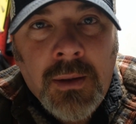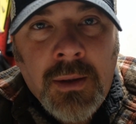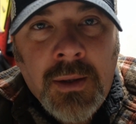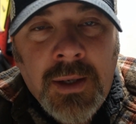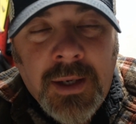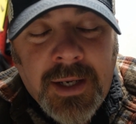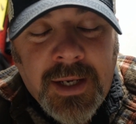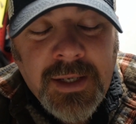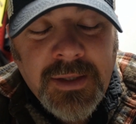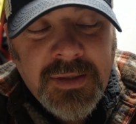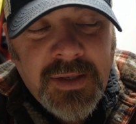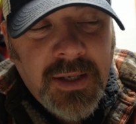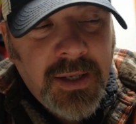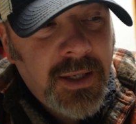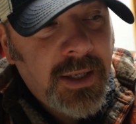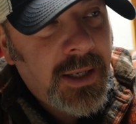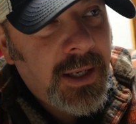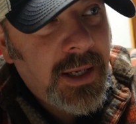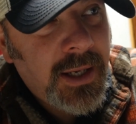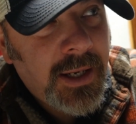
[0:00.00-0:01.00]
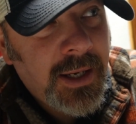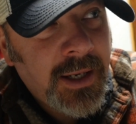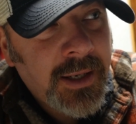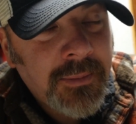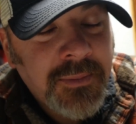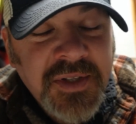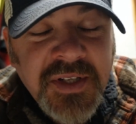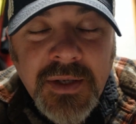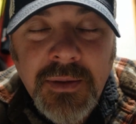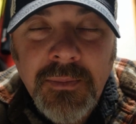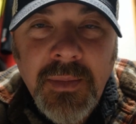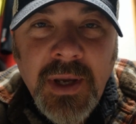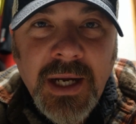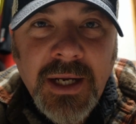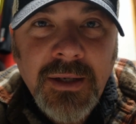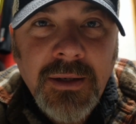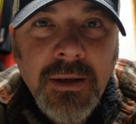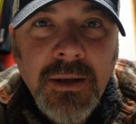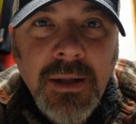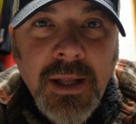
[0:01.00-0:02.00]
All right, guys. I am sitting
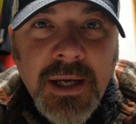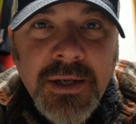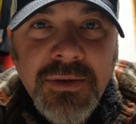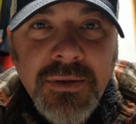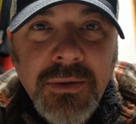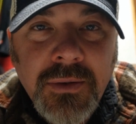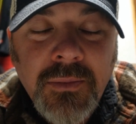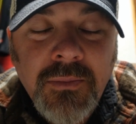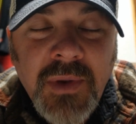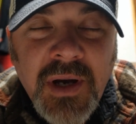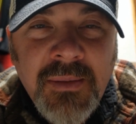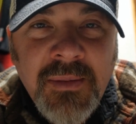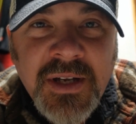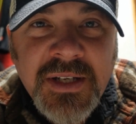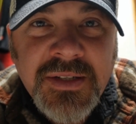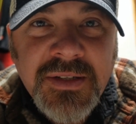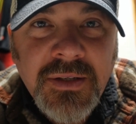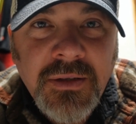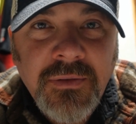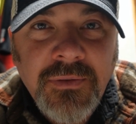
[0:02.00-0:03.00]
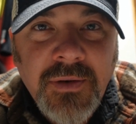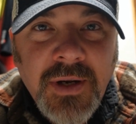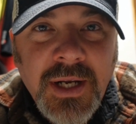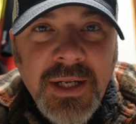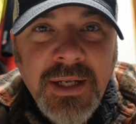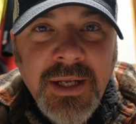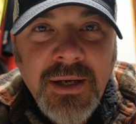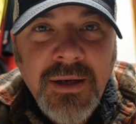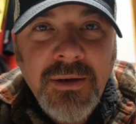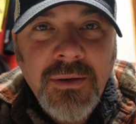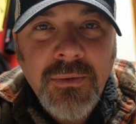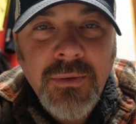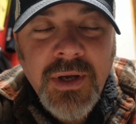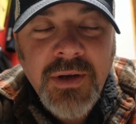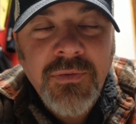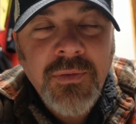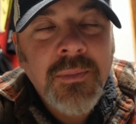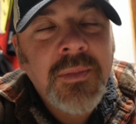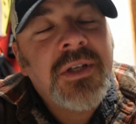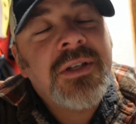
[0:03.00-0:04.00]
back in the classroom by myself right now,
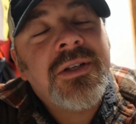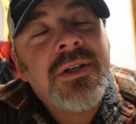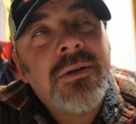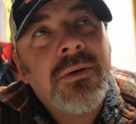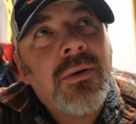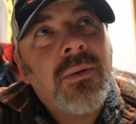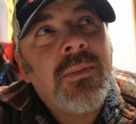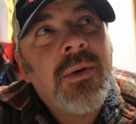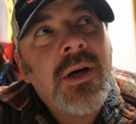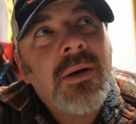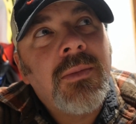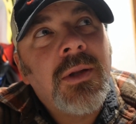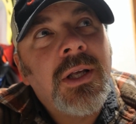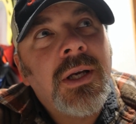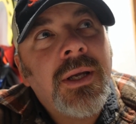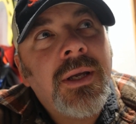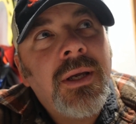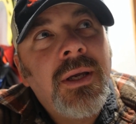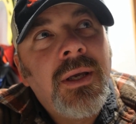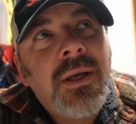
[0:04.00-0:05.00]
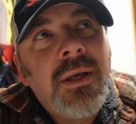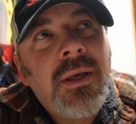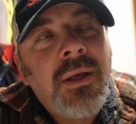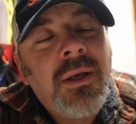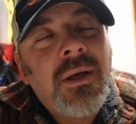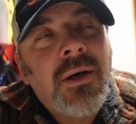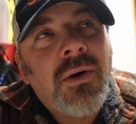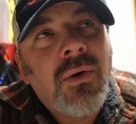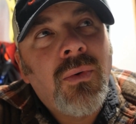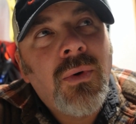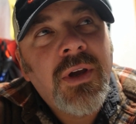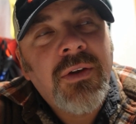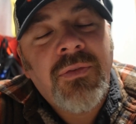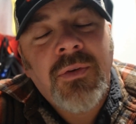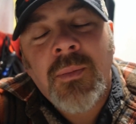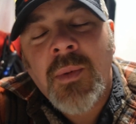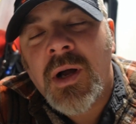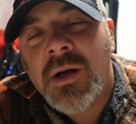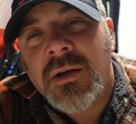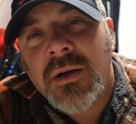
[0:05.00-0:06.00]
away from the general public, away
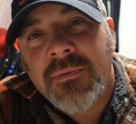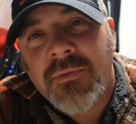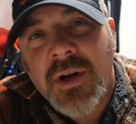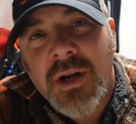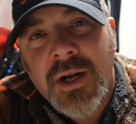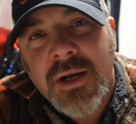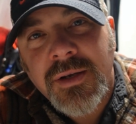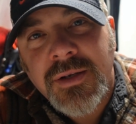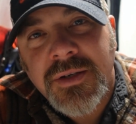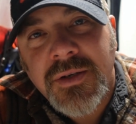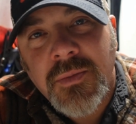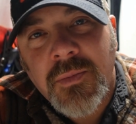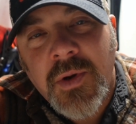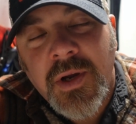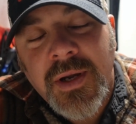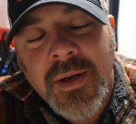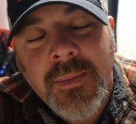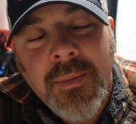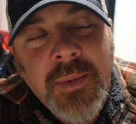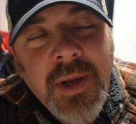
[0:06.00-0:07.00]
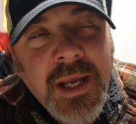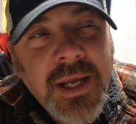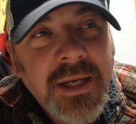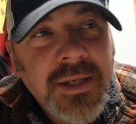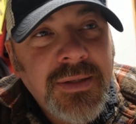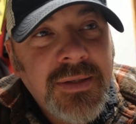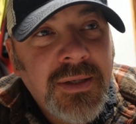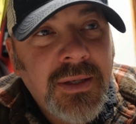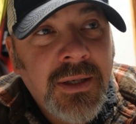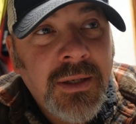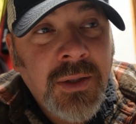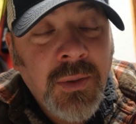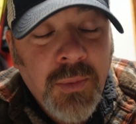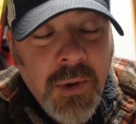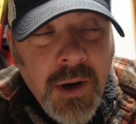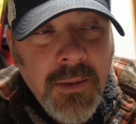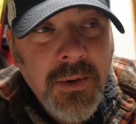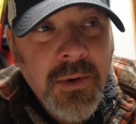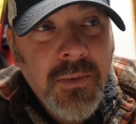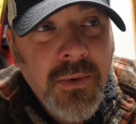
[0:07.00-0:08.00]
from all of our customer base, and you're
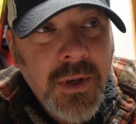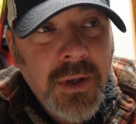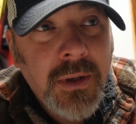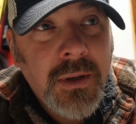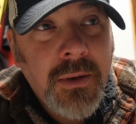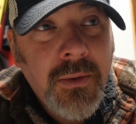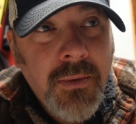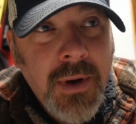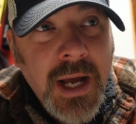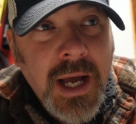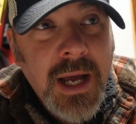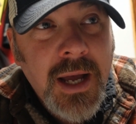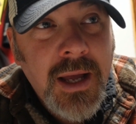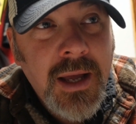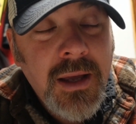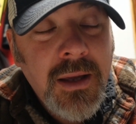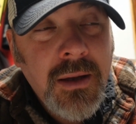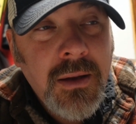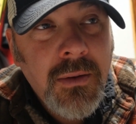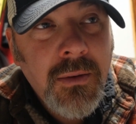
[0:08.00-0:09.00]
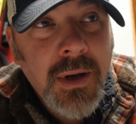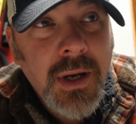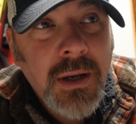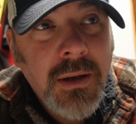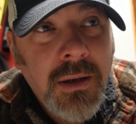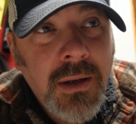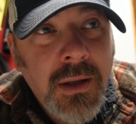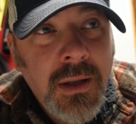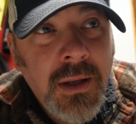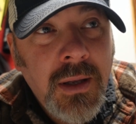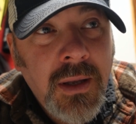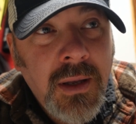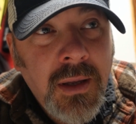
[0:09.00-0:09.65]
probably wondering why. Well,